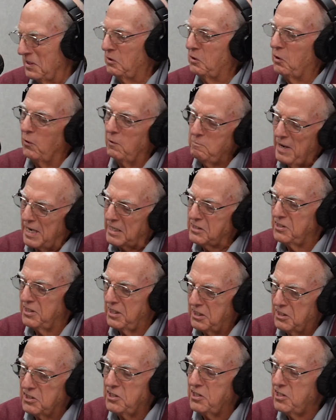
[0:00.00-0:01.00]
going back to
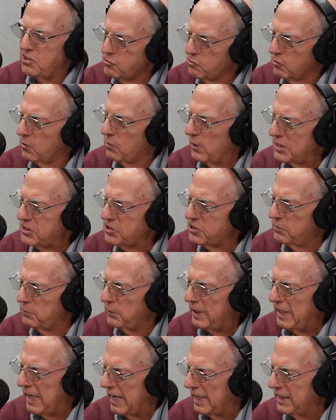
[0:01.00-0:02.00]
the initial question
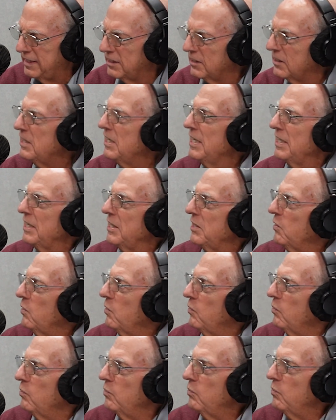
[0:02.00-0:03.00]
we had here,
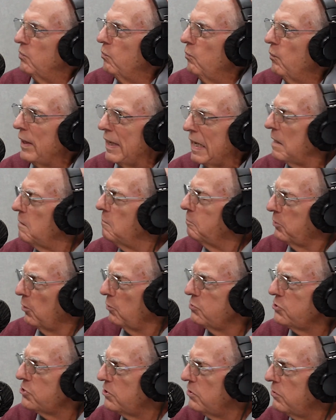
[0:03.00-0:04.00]
when I
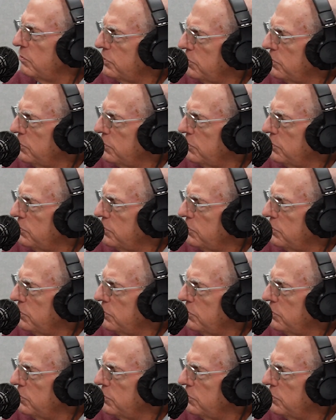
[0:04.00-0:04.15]
approached you